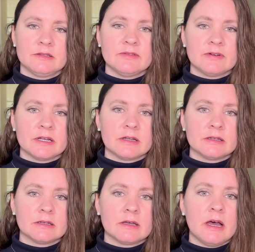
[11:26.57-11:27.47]
different
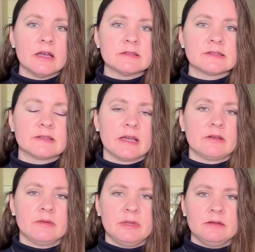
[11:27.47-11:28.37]
cuts that
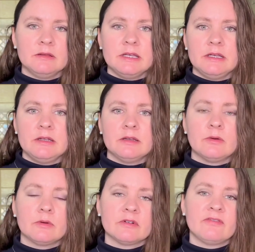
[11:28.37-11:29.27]
could be lean
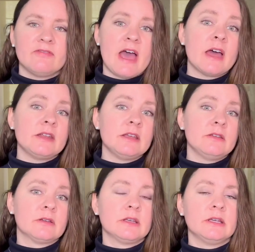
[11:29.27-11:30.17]
or fatty.
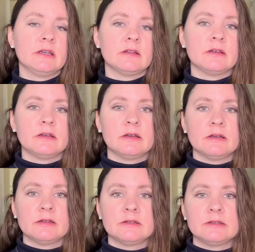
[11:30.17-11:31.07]
You could get
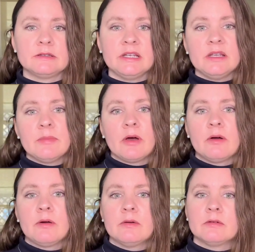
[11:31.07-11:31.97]
a
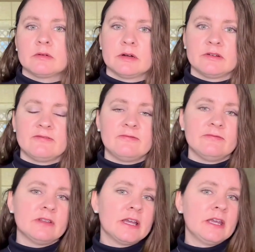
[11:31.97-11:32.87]
T-bone or a
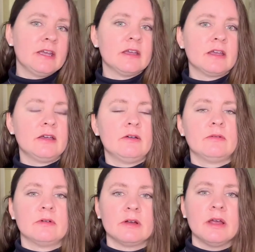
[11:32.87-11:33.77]
flank
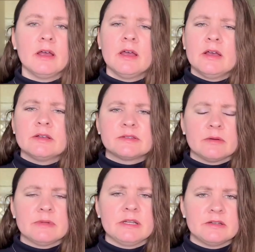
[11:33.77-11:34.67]
or
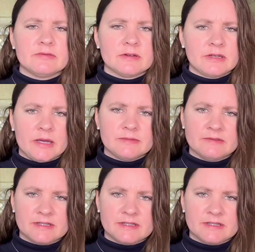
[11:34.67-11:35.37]
so many different types of